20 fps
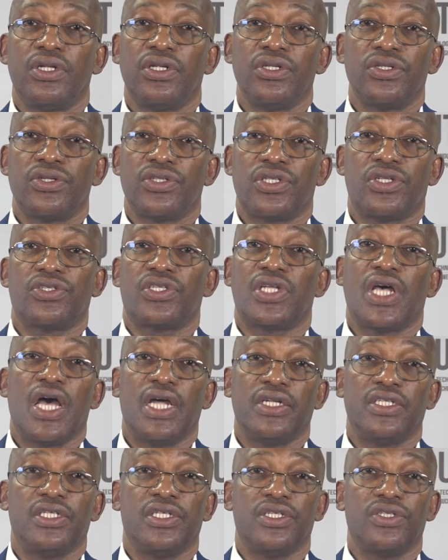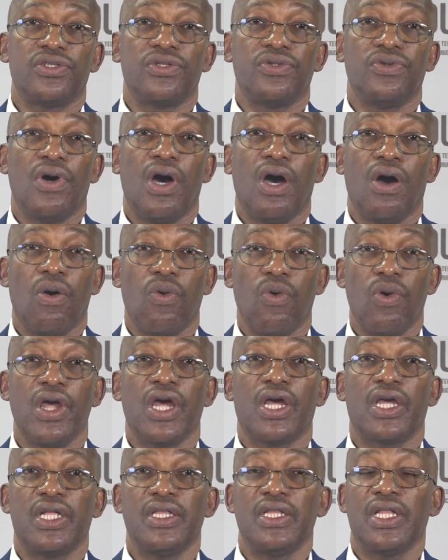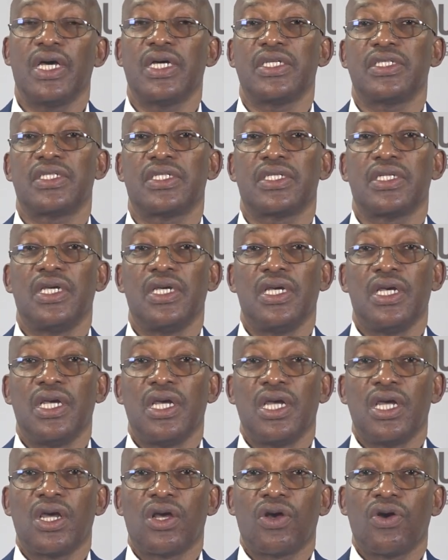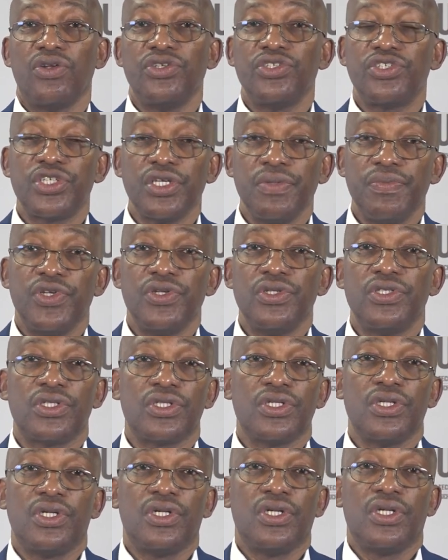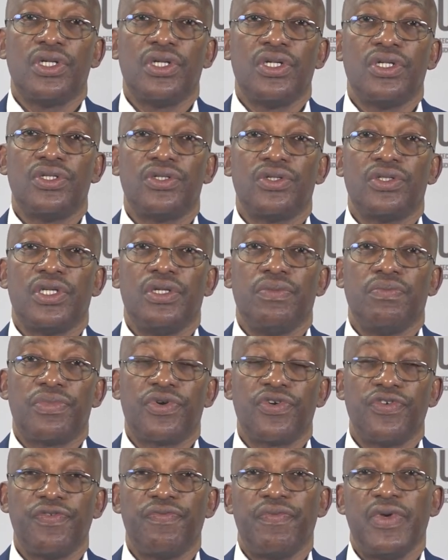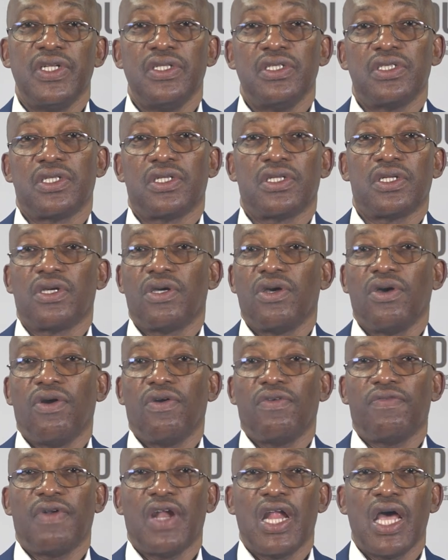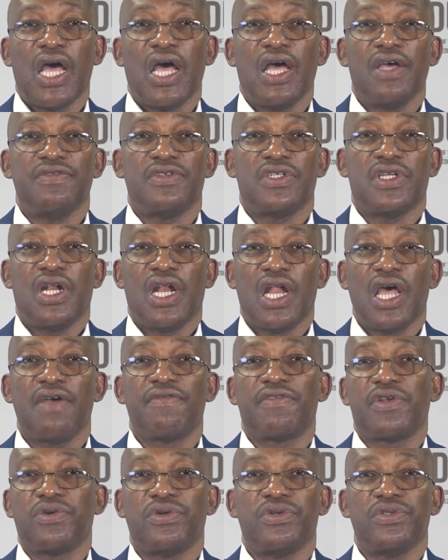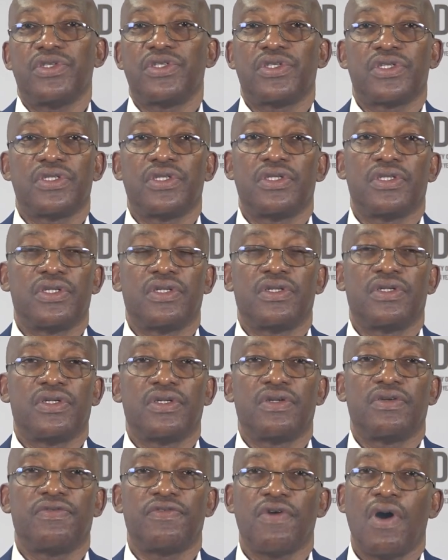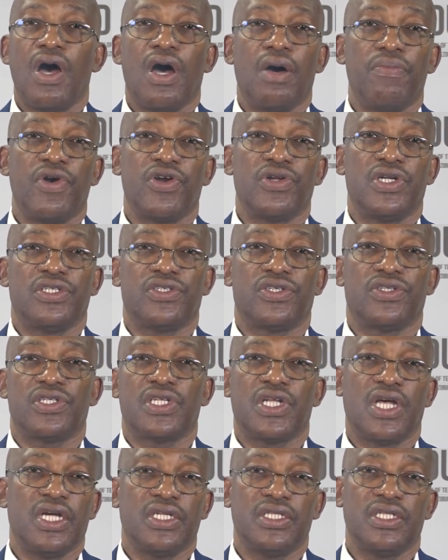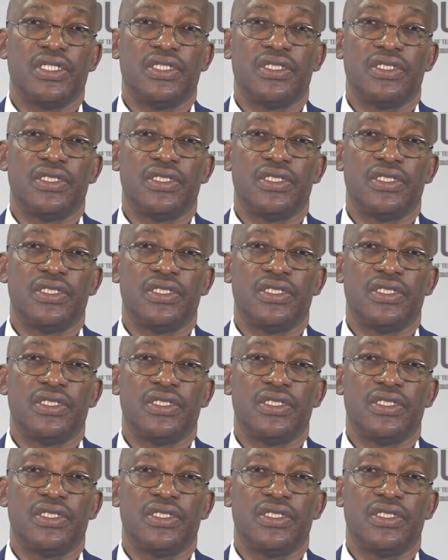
to society through our work and thus contribute to the improvement of lives and livelihoods for our broader society.